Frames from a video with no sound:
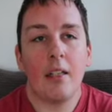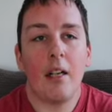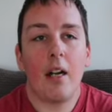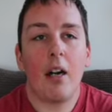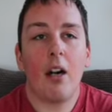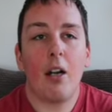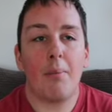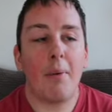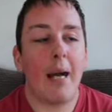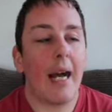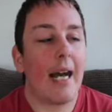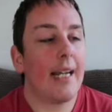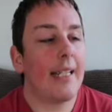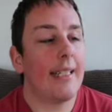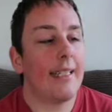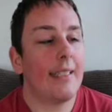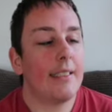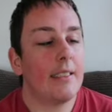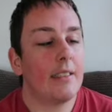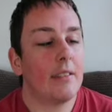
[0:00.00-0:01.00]
I
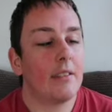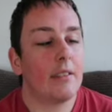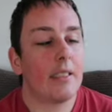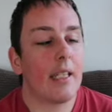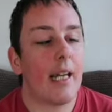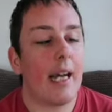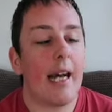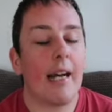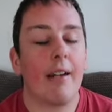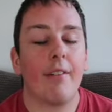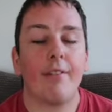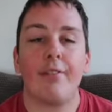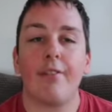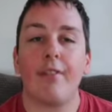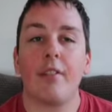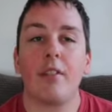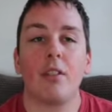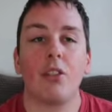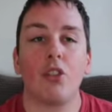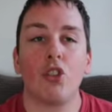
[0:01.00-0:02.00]
paid to have
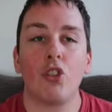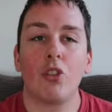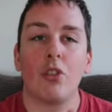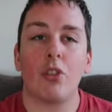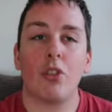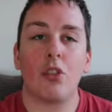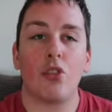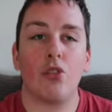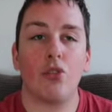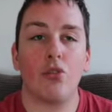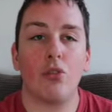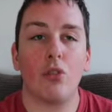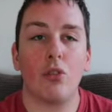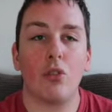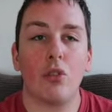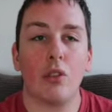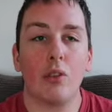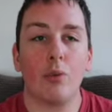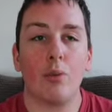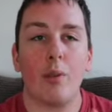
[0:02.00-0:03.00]
just the
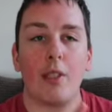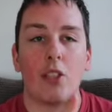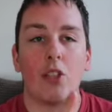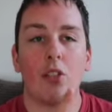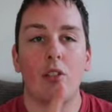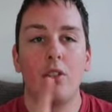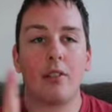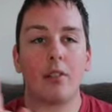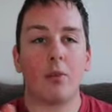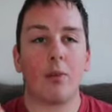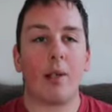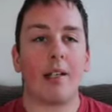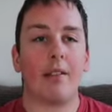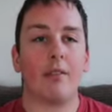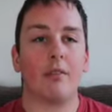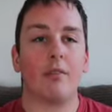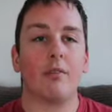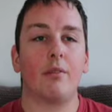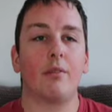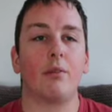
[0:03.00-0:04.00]
straws, which are
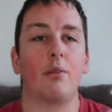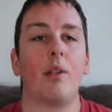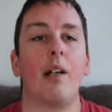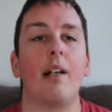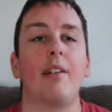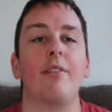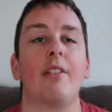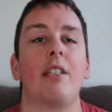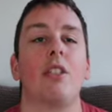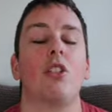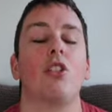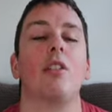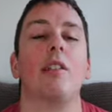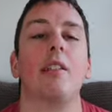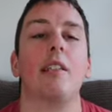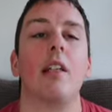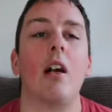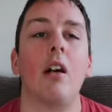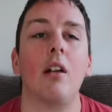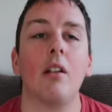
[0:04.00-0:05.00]
12 inches
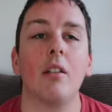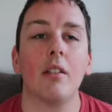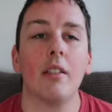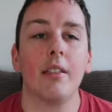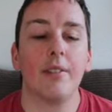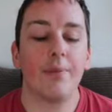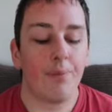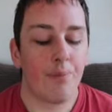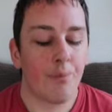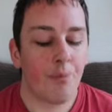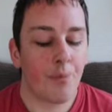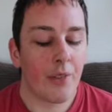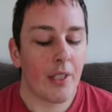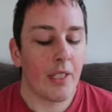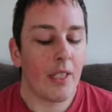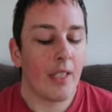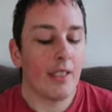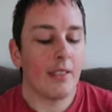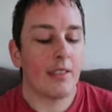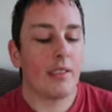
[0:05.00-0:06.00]
long,
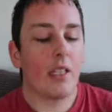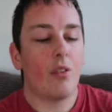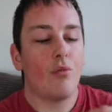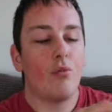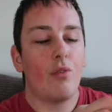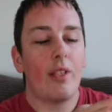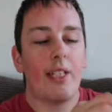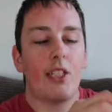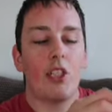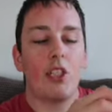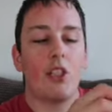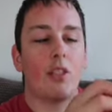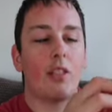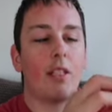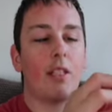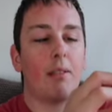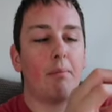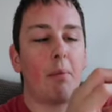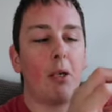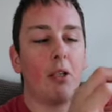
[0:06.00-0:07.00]
so it reaches to
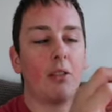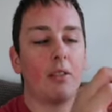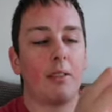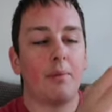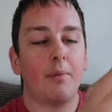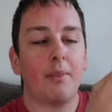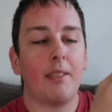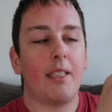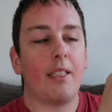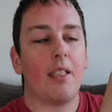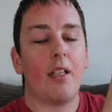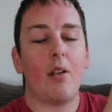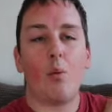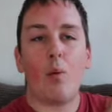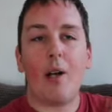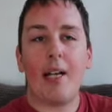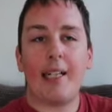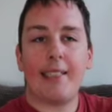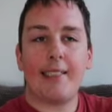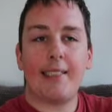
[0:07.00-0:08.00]
the bottom, so you're not
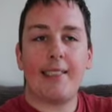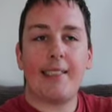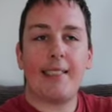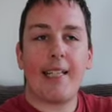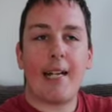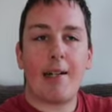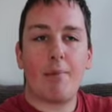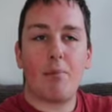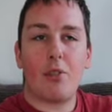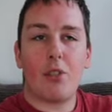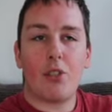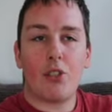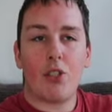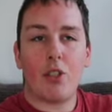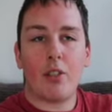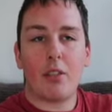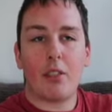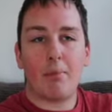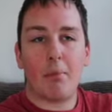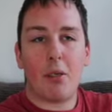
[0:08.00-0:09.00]
wasting that much
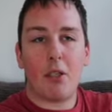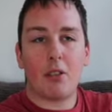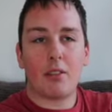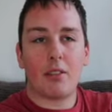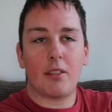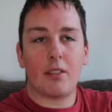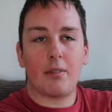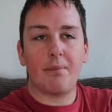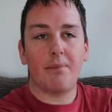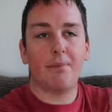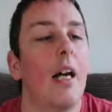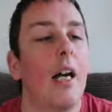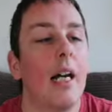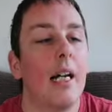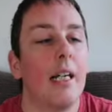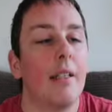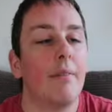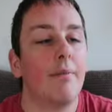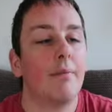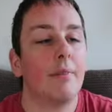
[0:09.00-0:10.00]
on the bottom.
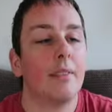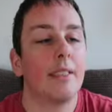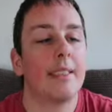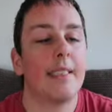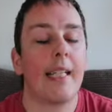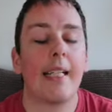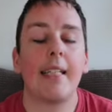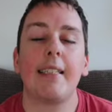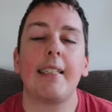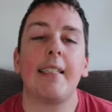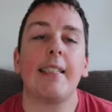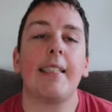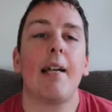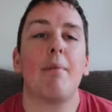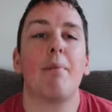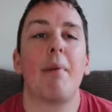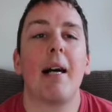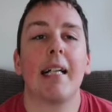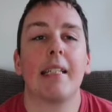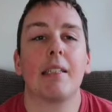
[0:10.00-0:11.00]
The seller did
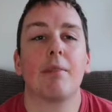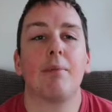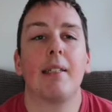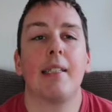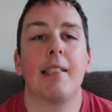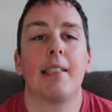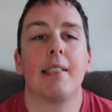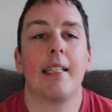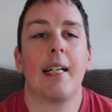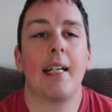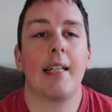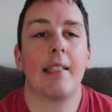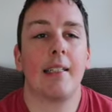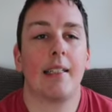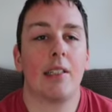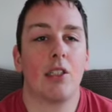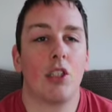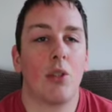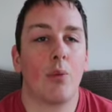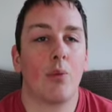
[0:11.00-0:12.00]
get back to me and say
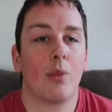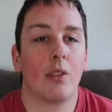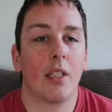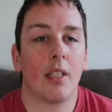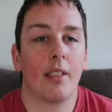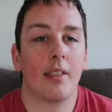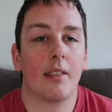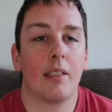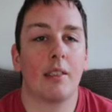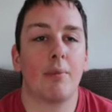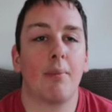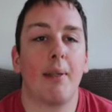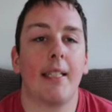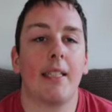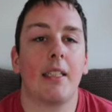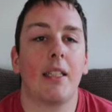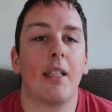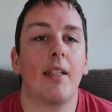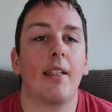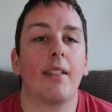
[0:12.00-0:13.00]
that she was going to speak
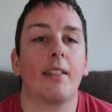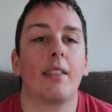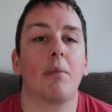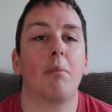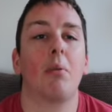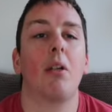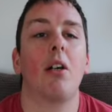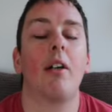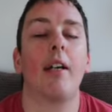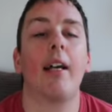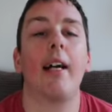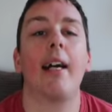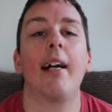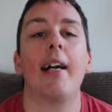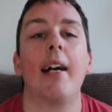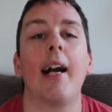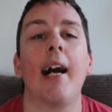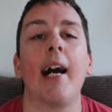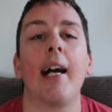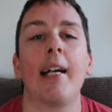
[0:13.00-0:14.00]
to her supplier,
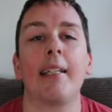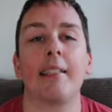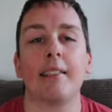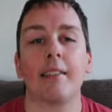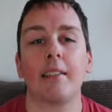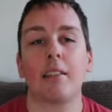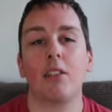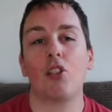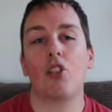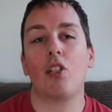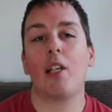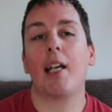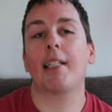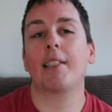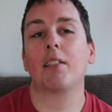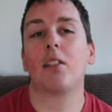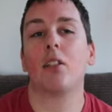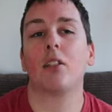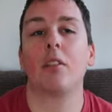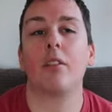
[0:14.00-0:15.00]
as she has
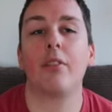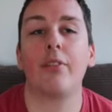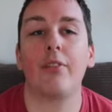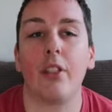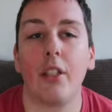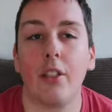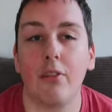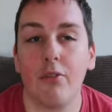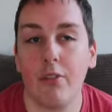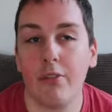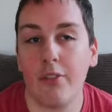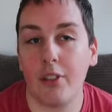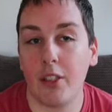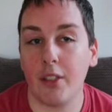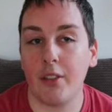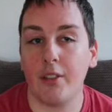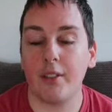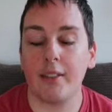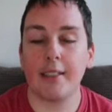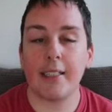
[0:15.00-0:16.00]
got a few
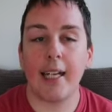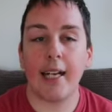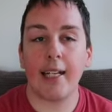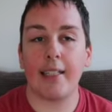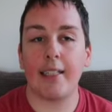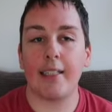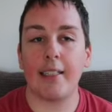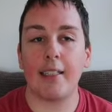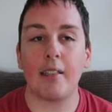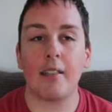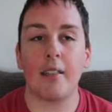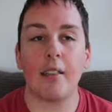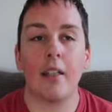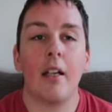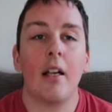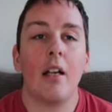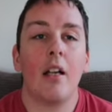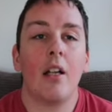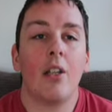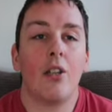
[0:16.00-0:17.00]
reviews saying
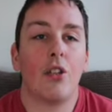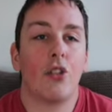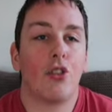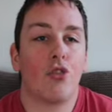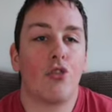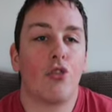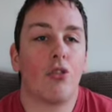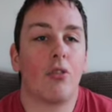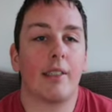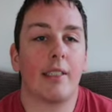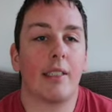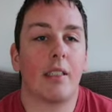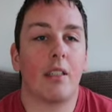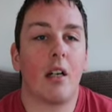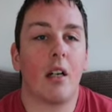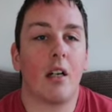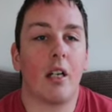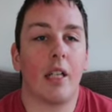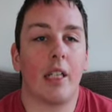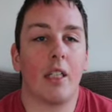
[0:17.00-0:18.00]
the straw isn't
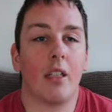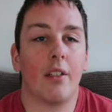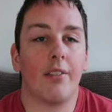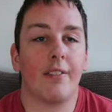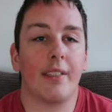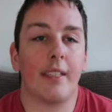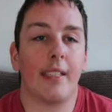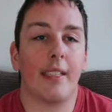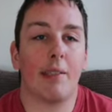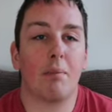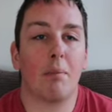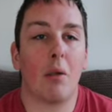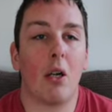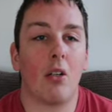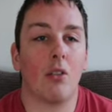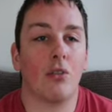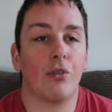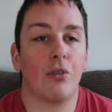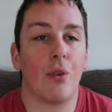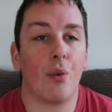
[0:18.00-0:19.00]
long enough, so these
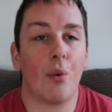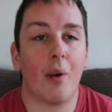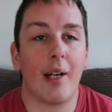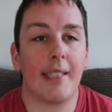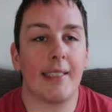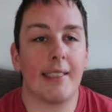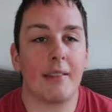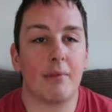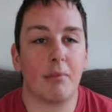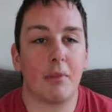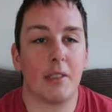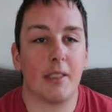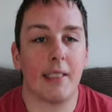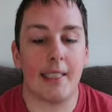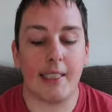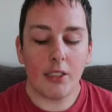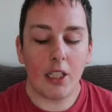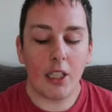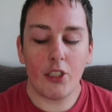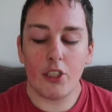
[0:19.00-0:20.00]
bottles are a waste of money.
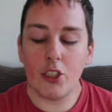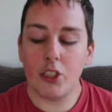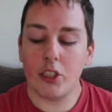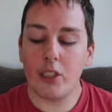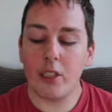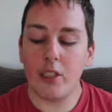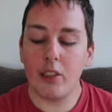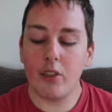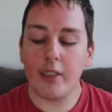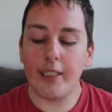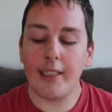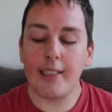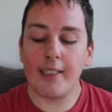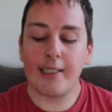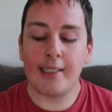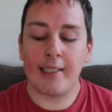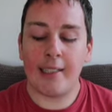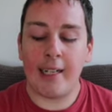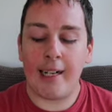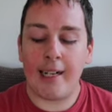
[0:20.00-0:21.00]
So she's going to look
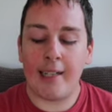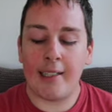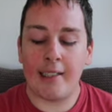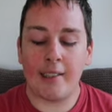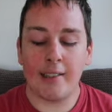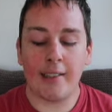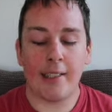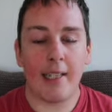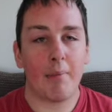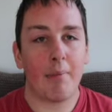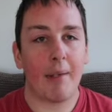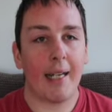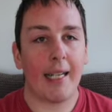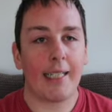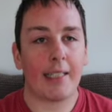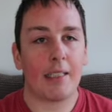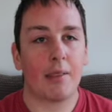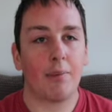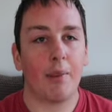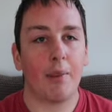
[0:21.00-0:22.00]
into that and get
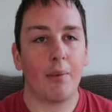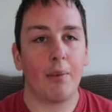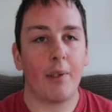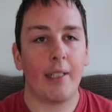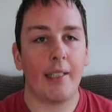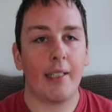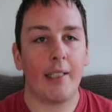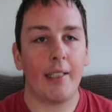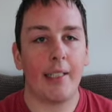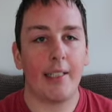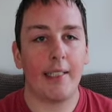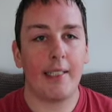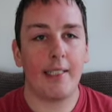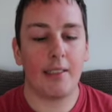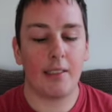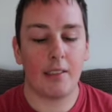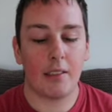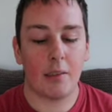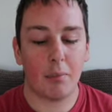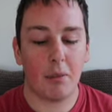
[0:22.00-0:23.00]
back to me when the
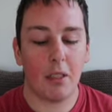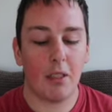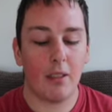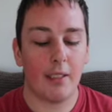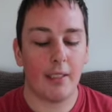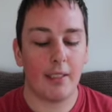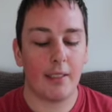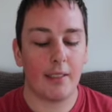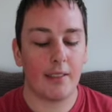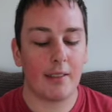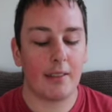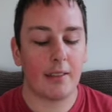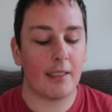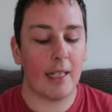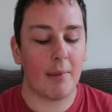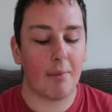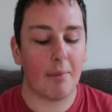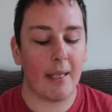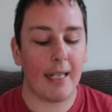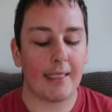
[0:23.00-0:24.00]
suppliers
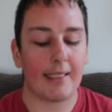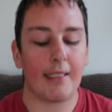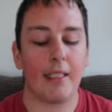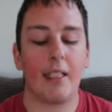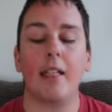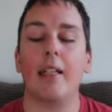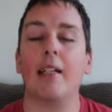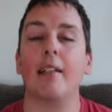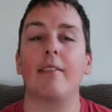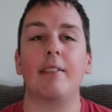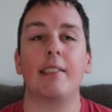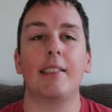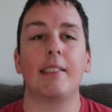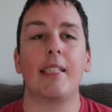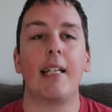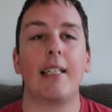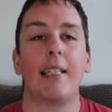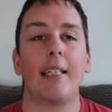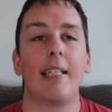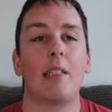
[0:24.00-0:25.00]
get back to her and
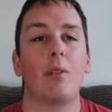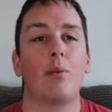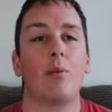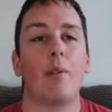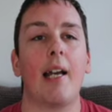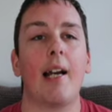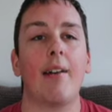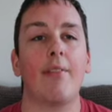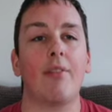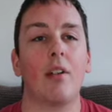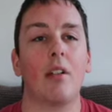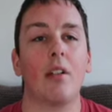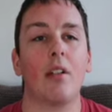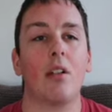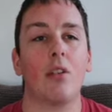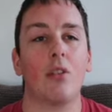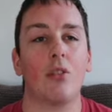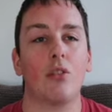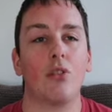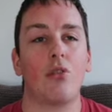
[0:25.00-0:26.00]
say, yes, we have got
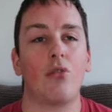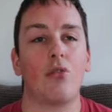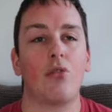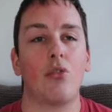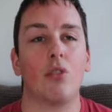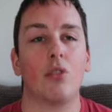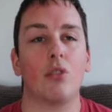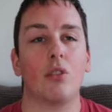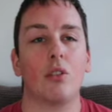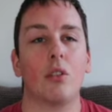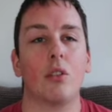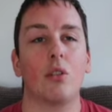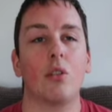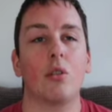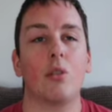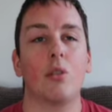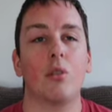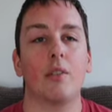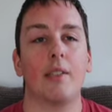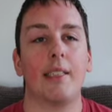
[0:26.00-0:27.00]
longer straws,
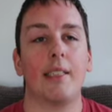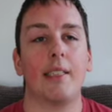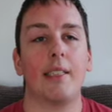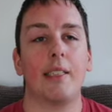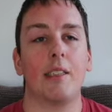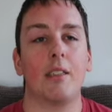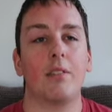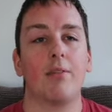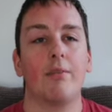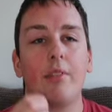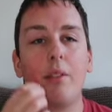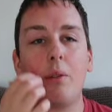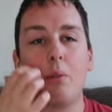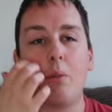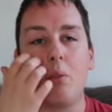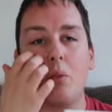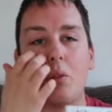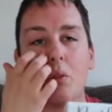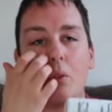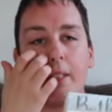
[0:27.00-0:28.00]
or this is something
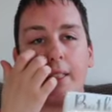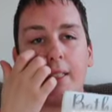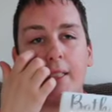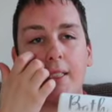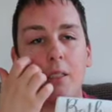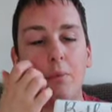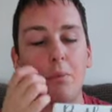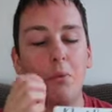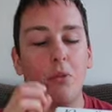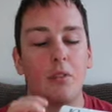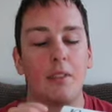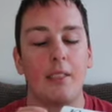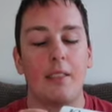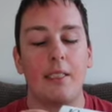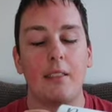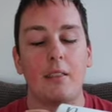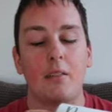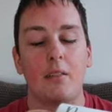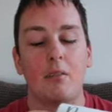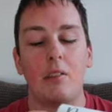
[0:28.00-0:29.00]
we're looking to put
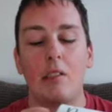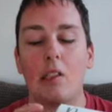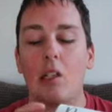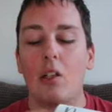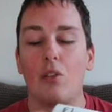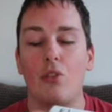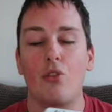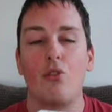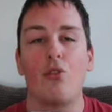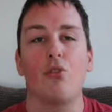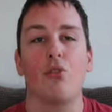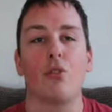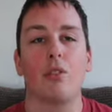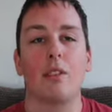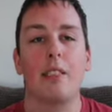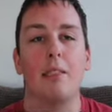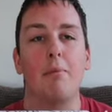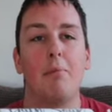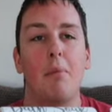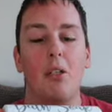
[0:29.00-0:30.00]
in longer straws
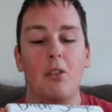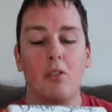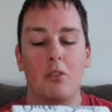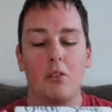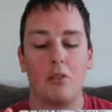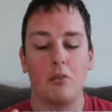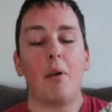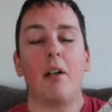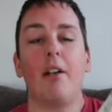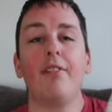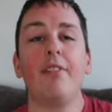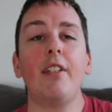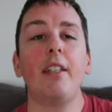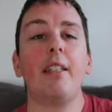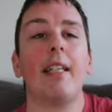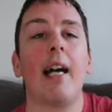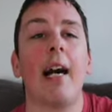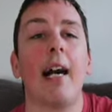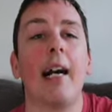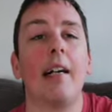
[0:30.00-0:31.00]
in the bottle. But other than
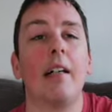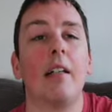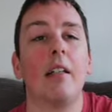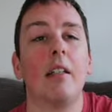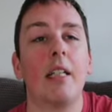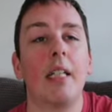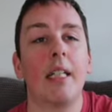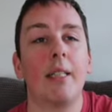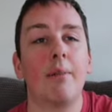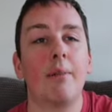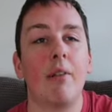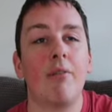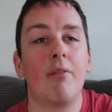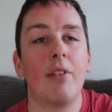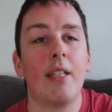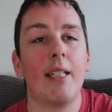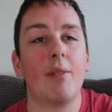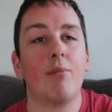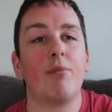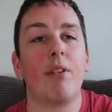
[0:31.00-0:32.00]
that, I'm
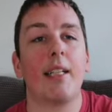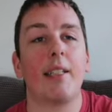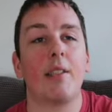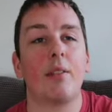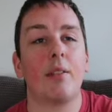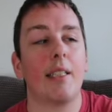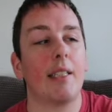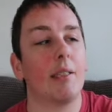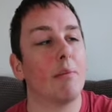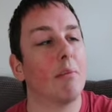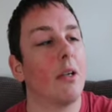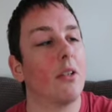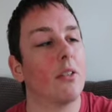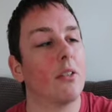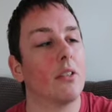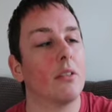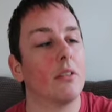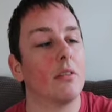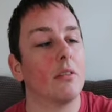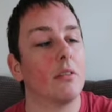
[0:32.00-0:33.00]
really impressed with these
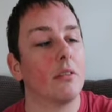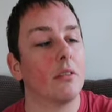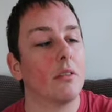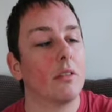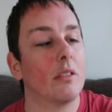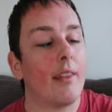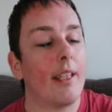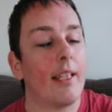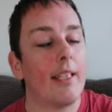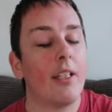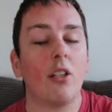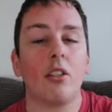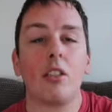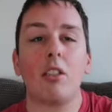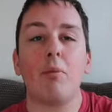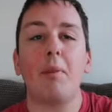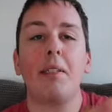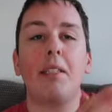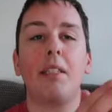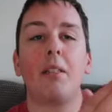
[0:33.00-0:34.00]
bottles. They're not
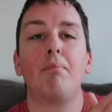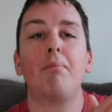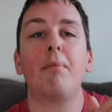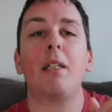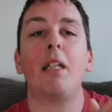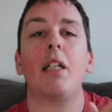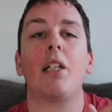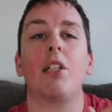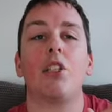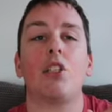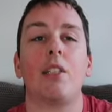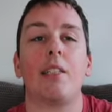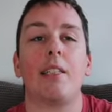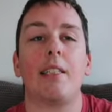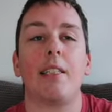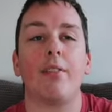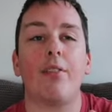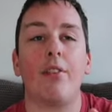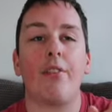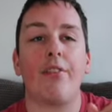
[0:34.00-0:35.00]
to be submerged is
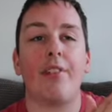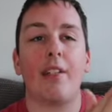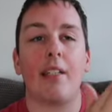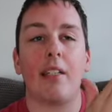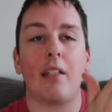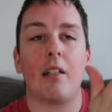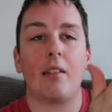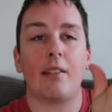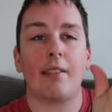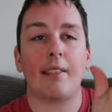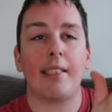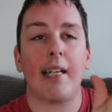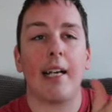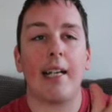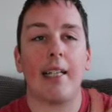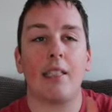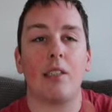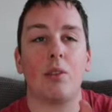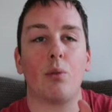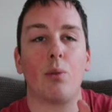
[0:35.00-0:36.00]
the other thing I'd
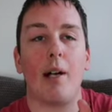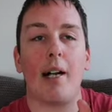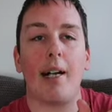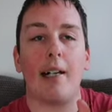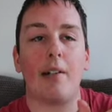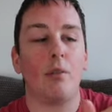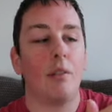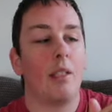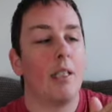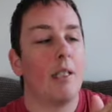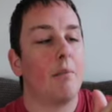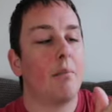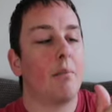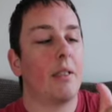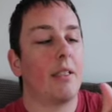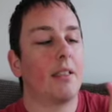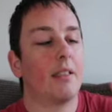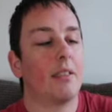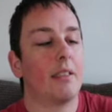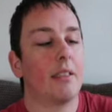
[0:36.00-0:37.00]
say as well,
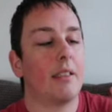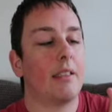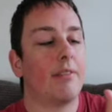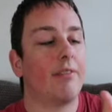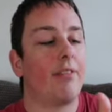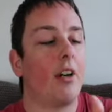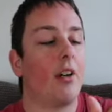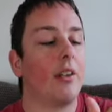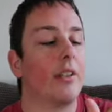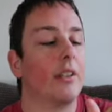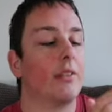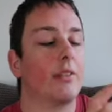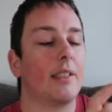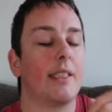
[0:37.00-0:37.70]
because of the vinyl.